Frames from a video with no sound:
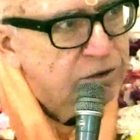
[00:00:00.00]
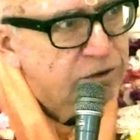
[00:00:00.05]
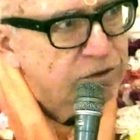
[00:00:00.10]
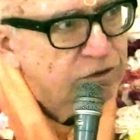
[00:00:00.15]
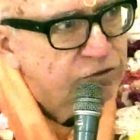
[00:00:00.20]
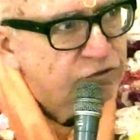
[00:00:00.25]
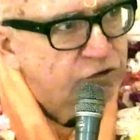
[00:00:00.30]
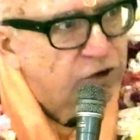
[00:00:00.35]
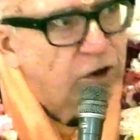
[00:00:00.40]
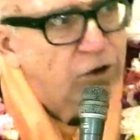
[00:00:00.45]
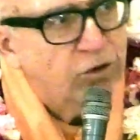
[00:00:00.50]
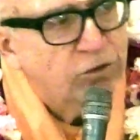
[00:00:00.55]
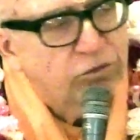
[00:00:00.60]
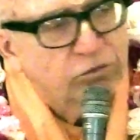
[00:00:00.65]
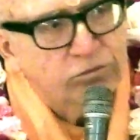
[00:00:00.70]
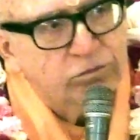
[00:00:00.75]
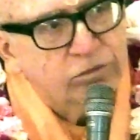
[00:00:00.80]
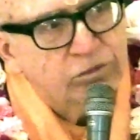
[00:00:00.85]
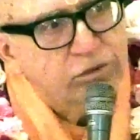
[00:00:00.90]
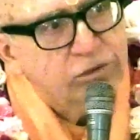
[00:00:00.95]

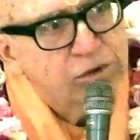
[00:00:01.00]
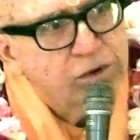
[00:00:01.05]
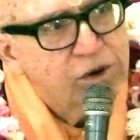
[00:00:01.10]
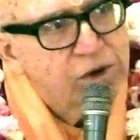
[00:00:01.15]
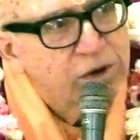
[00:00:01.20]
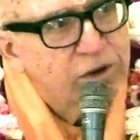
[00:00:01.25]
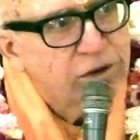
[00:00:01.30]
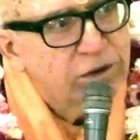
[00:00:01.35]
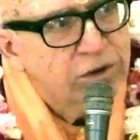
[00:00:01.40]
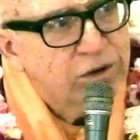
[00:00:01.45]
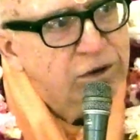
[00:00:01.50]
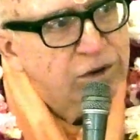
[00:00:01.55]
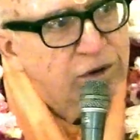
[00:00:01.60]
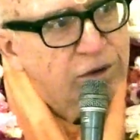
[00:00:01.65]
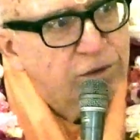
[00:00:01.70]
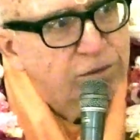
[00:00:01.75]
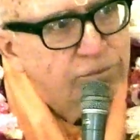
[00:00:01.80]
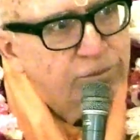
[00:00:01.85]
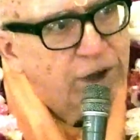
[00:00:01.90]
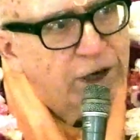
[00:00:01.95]
so
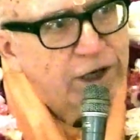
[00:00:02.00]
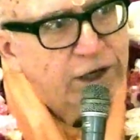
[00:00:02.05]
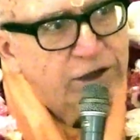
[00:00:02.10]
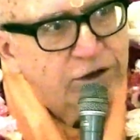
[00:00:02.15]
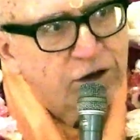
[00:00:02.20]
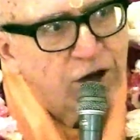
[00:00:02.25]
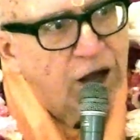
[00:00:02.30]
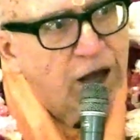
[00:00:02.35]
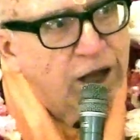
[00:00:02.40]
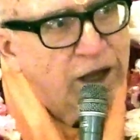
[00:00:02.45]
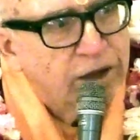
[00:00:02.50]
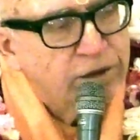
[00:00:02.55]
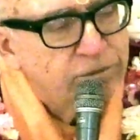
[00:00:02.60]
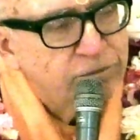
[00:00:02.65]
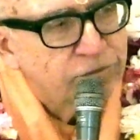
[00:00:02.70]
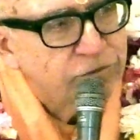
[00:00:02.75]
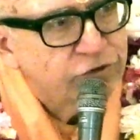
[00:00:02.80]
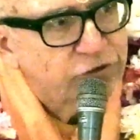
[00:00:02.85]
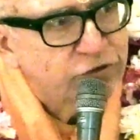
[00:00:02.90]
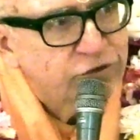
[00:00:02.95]
Many
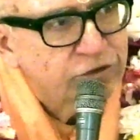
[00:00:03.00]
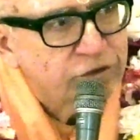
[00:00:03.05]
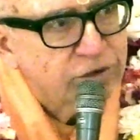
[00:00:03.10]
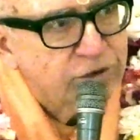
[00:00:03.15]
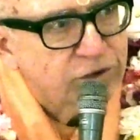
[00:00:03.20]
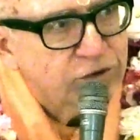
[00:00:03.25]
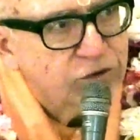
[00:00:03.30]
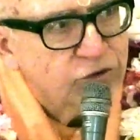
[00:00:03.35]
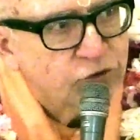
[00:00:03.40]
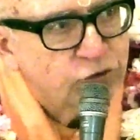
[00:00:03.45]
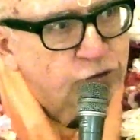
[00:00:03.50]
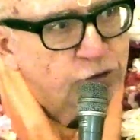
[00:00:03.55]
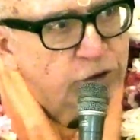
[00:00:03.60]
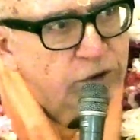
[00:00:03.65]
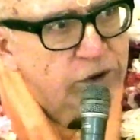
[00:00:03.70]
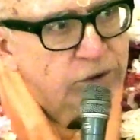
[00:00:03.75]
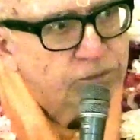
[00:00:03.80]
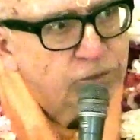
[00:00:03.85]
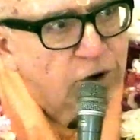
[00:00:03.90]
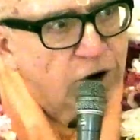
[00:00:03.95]
times,
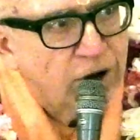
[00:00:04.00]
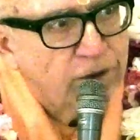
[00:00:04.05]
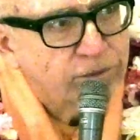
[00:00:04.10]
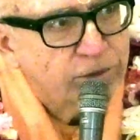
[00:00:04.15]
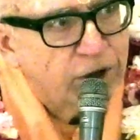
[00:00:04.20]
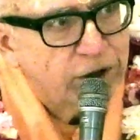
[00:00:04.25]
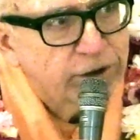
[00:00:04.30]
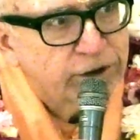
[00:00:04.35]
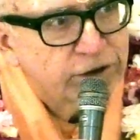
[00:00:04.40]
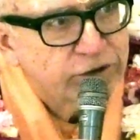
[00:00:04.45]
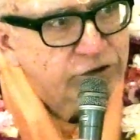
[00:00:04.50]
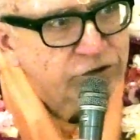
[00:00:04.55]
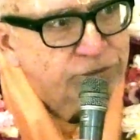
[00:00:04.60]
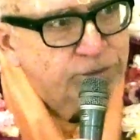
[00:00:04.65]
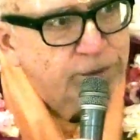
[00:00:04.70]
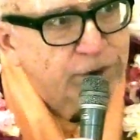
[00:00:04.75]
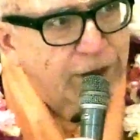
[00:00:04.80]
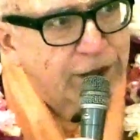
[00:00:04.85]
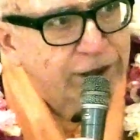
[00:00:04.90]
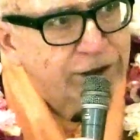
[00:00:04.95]
Srila Prabhupada
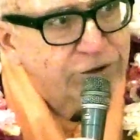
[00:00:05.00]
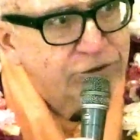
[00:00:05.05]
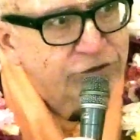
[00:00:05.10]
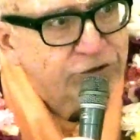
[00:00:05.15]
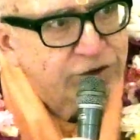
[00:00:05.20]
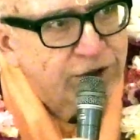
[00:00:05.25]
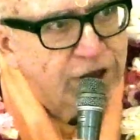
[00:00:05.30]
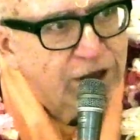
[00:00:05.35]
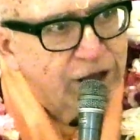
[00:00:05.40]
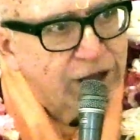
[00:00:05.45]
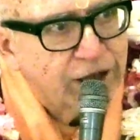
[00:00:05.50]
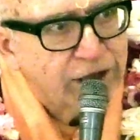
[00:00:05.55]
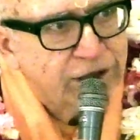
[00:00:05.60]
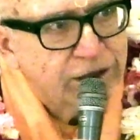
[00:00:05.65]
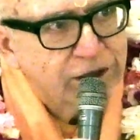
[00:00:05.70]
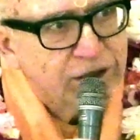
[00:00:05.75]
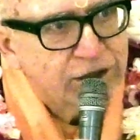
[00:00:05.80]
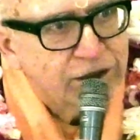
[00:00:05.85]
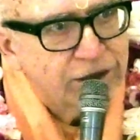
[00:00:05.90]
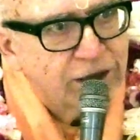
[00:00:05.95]
explains that,
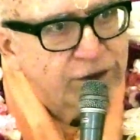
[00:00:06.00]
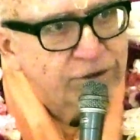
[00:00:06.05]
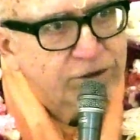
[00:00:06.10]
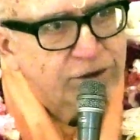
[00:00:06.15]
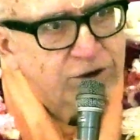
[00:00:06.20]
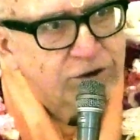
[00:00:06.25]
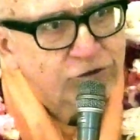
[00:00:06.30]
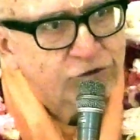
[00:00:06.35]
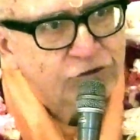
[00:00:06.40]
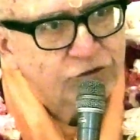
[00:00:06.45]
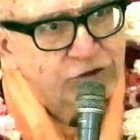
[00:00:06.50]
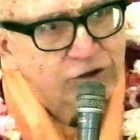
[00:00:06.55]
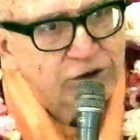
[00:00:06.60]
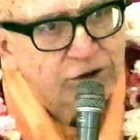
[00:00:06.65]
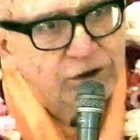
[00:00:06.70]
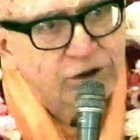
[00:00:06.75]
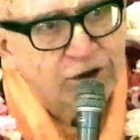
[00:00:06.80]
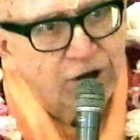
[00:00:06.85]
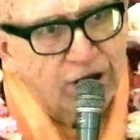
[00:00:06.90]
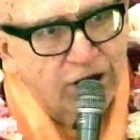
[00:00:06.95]
that this
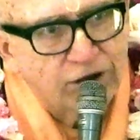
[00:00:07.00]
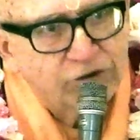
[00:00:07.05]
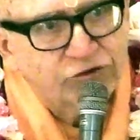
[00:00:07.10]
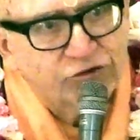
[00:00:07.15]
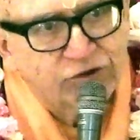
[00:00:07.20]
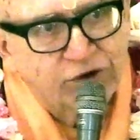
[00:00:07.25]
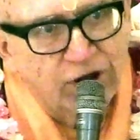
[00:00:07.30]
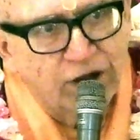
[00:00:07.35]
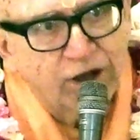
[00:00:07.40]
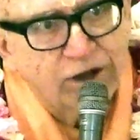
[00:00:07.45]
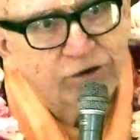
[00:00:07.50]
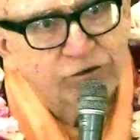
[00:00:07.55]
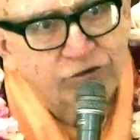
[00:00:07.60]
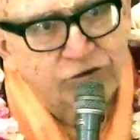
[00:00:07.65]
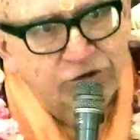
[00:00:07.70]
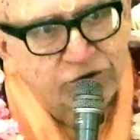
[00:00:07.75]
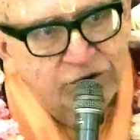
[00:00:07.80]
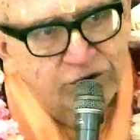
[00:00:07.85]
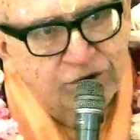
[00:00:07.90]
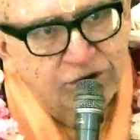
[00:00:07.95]
das
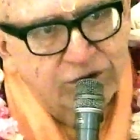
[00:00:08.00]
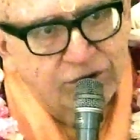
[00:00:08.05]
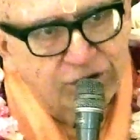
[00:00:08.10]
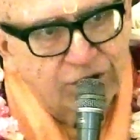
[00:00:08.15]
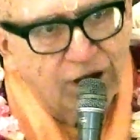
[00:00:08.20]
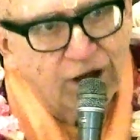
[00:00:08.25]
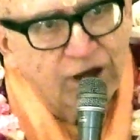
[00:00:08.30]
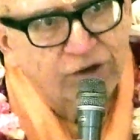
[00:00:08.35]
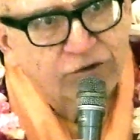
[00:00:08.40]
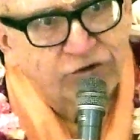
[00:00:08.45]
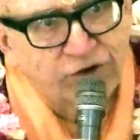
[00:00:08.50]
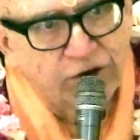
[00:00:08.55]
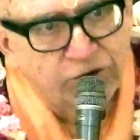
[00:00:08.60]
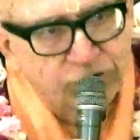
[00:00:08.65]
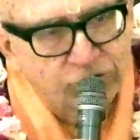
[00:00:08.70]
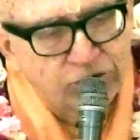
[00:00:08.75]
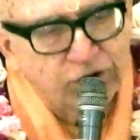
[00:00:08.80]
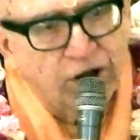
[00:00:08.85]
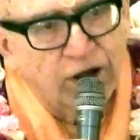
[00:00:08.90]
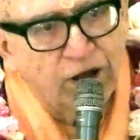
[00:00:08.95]
das, das
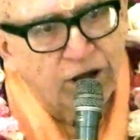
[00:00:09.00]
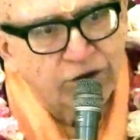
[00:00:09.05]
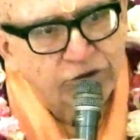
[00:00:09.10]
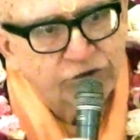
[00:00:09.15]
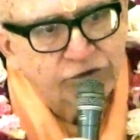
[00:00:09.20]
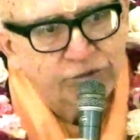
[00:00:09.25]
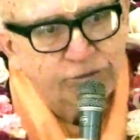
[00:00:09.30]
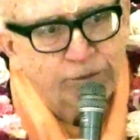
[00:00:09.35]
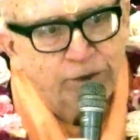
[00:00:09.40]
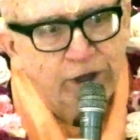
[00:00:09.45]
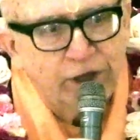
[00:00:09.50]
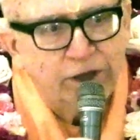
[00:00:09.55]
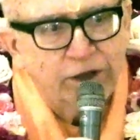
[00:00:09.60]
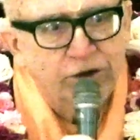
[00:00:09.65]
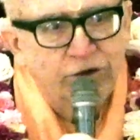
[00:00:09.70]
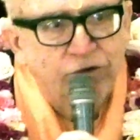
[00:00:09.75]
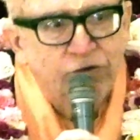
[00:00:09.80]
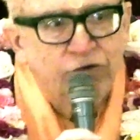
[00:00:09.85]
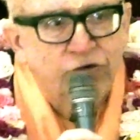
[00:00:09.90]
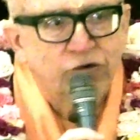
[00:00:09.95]
anudas
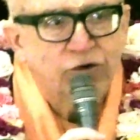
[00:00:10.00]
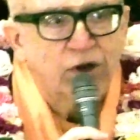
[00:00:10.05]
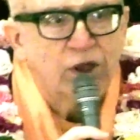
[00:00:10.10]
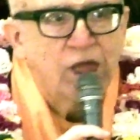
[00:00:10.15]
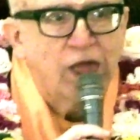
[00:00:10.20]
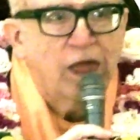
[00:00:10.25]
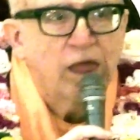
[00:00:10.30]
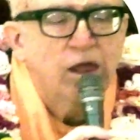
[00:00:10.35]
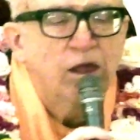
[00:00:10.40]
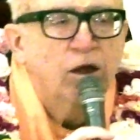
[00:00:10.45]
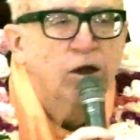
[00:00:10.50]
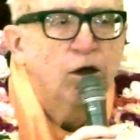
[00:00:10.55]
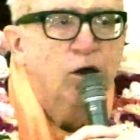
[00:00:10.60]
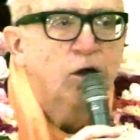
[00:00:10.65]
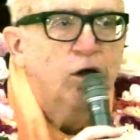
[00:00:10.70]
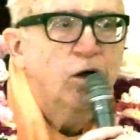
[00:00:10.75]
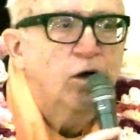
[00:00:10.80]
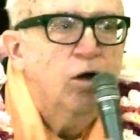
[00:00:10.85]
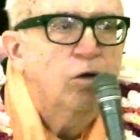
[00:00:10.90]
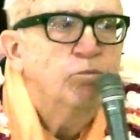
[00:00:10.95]
means
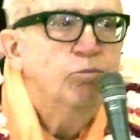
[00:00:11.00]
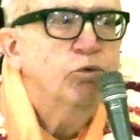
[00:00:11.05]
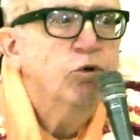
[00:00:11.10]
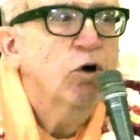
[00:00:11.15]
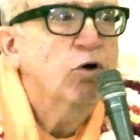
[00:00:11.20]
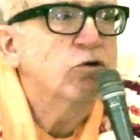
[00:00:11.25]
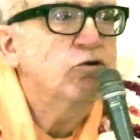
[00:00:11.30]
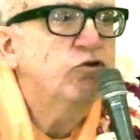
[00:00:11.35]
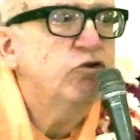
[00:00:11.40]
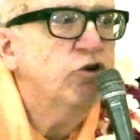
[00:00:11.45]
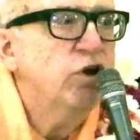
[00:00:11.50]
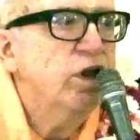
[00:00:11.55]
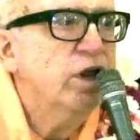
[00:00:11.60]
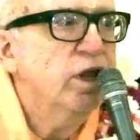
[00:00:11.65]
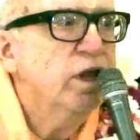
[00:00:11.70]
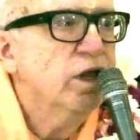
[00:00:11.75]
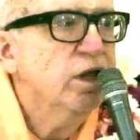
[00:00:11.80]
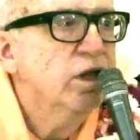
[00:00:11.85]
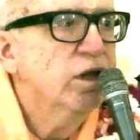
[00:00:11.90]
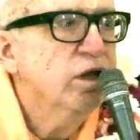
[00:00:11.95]

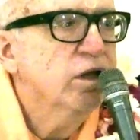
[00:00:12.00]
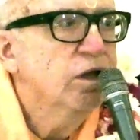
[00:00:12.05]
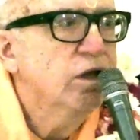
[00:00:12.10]
approaching